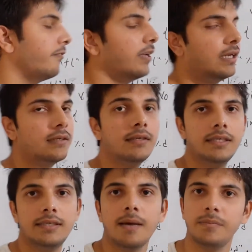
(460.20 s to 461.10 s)
various
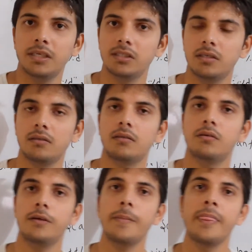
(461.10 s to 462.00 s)
examination.
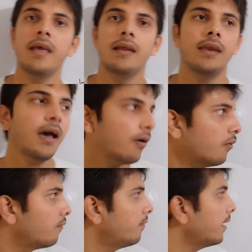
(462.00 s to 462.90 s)
Okay.
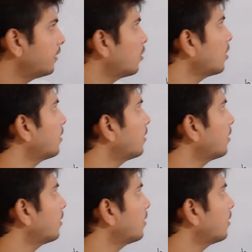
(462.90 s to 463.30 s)
Now we had talked